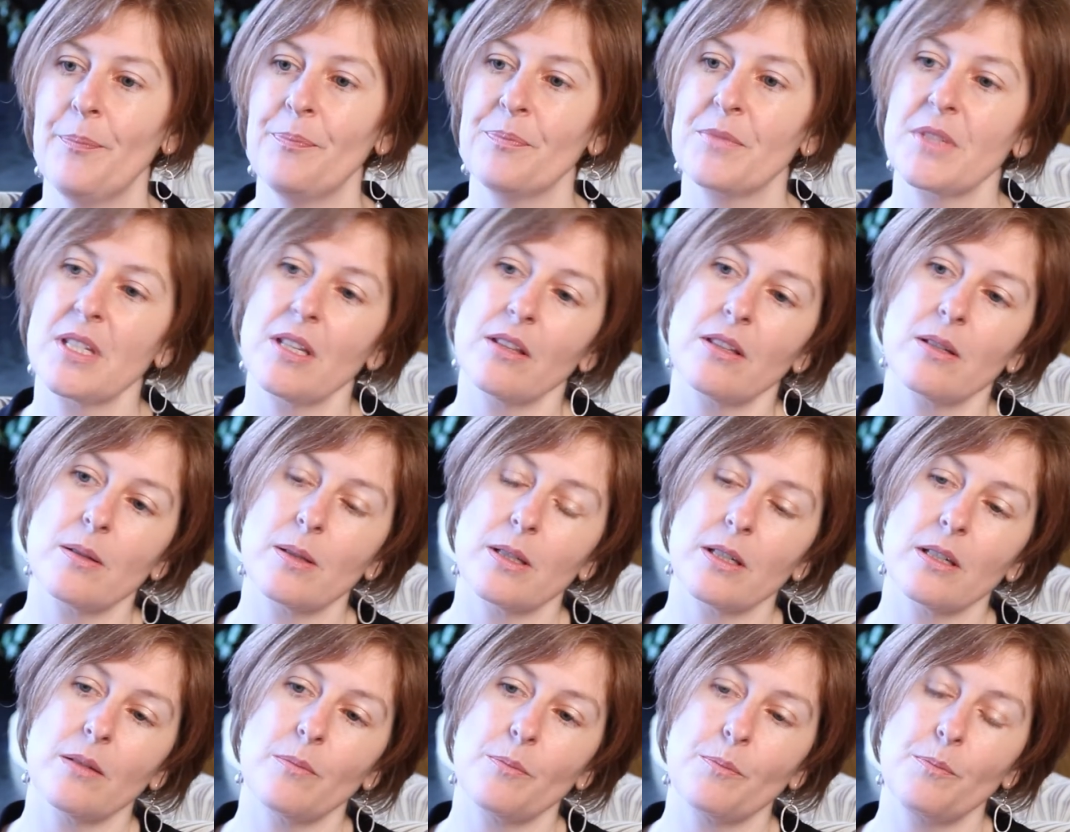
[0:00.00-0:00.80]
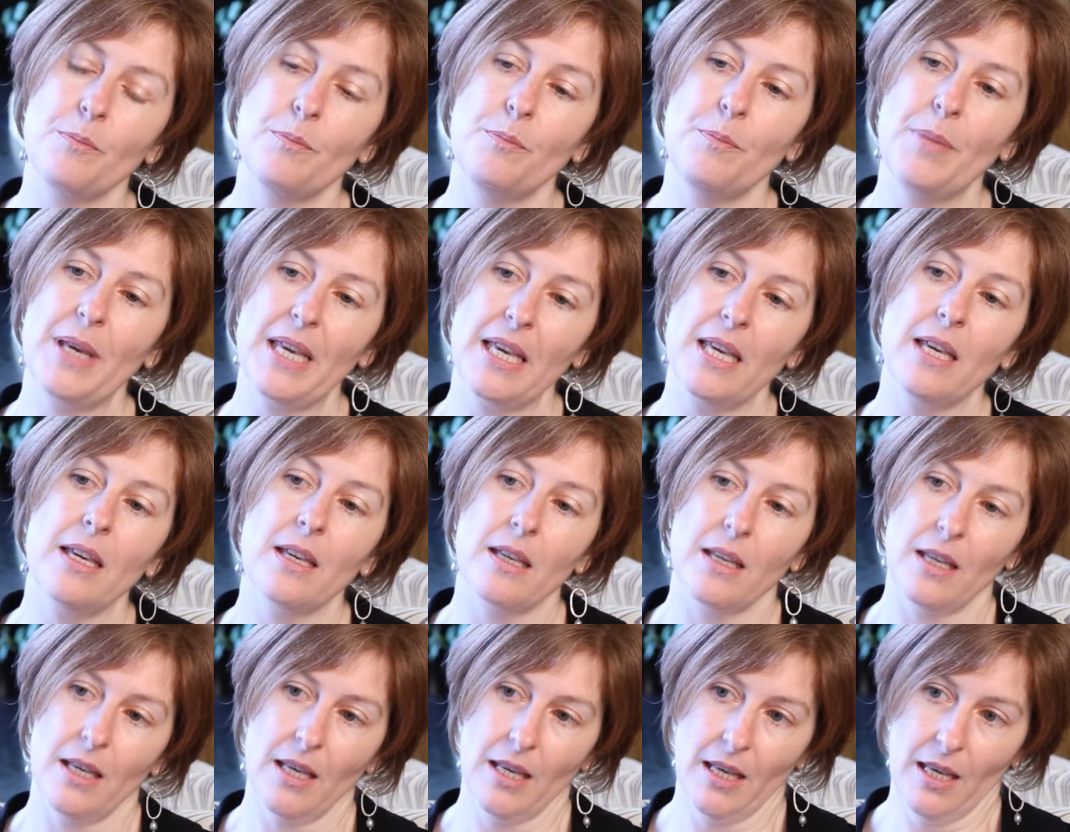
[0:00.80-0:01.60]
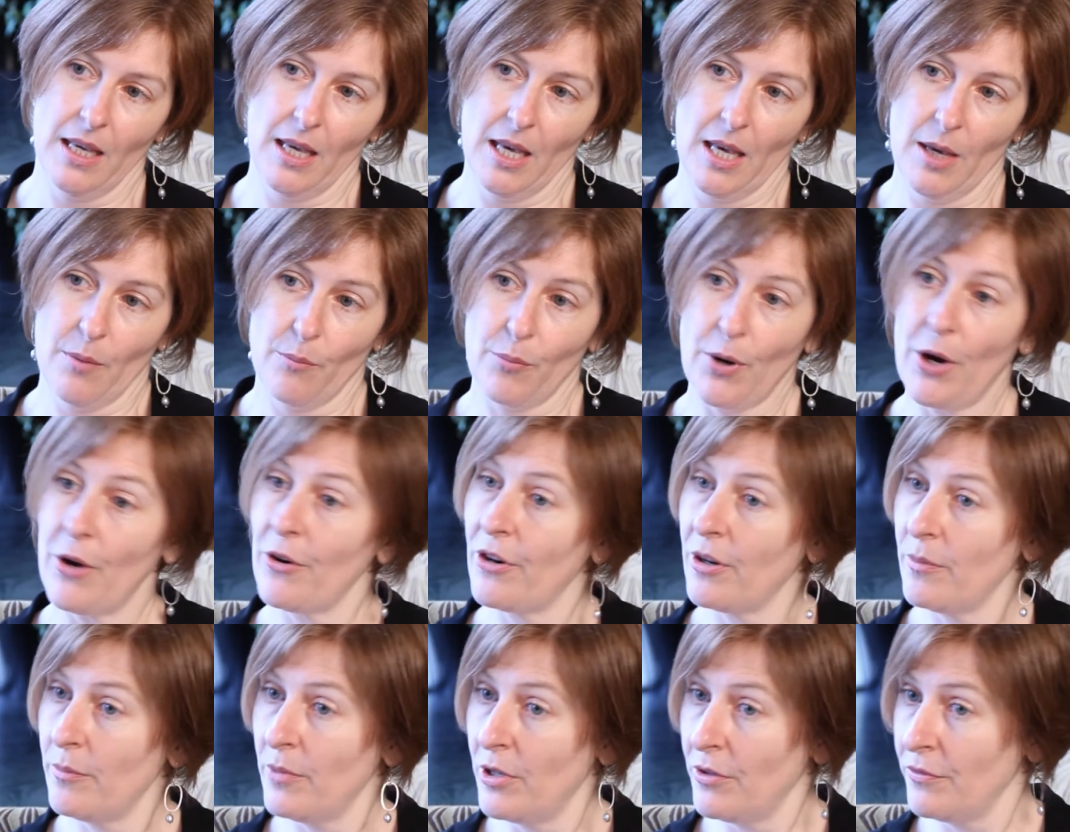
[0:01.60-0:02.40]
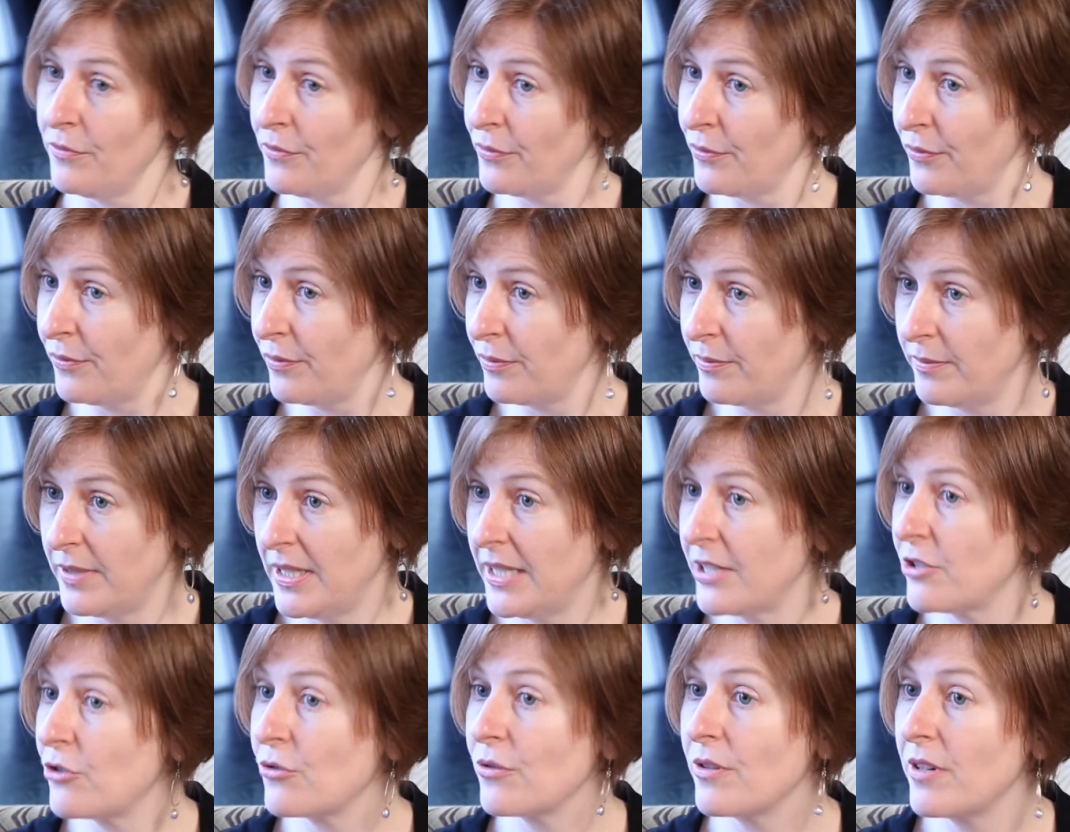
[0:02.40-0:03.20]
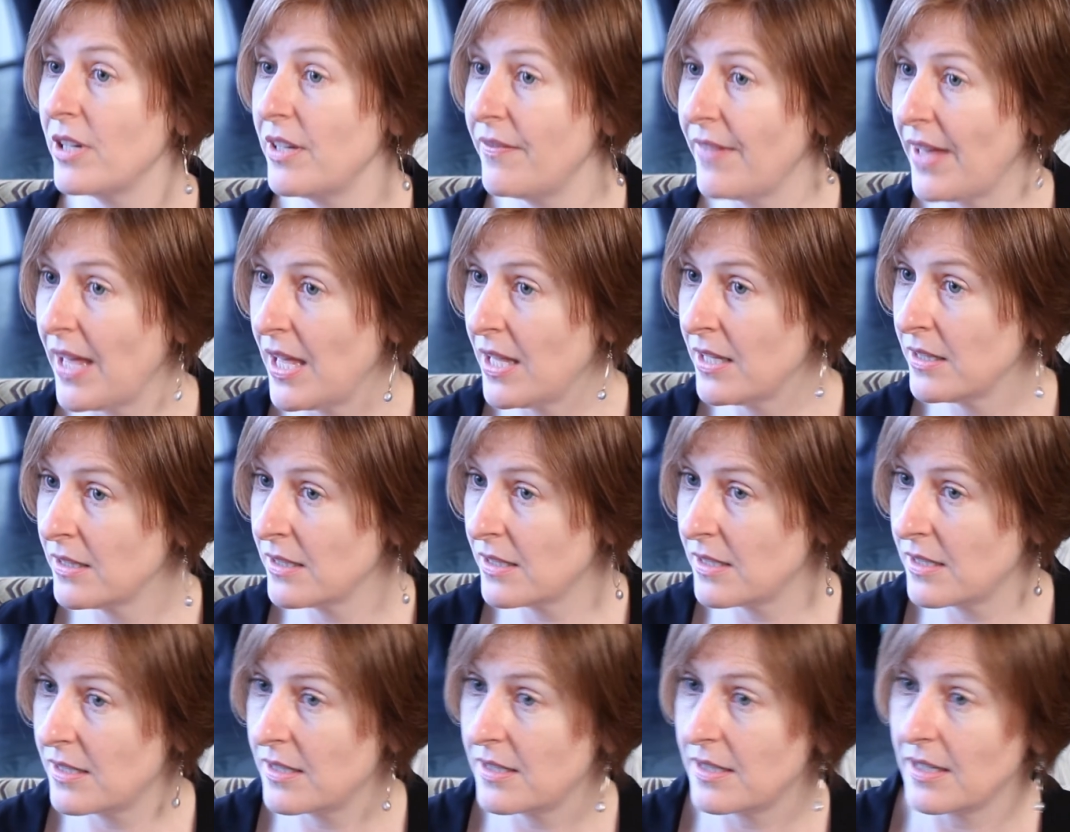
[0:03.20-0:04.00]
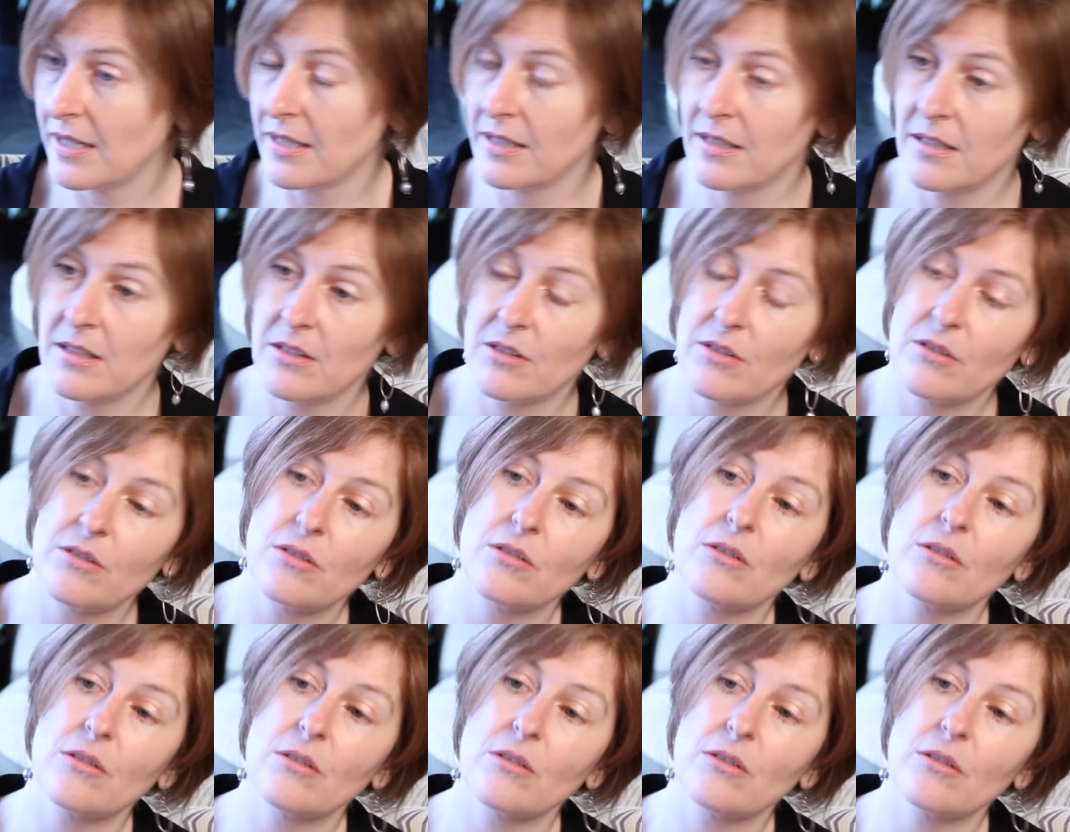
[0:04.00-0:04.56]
So there's a big program of literary events and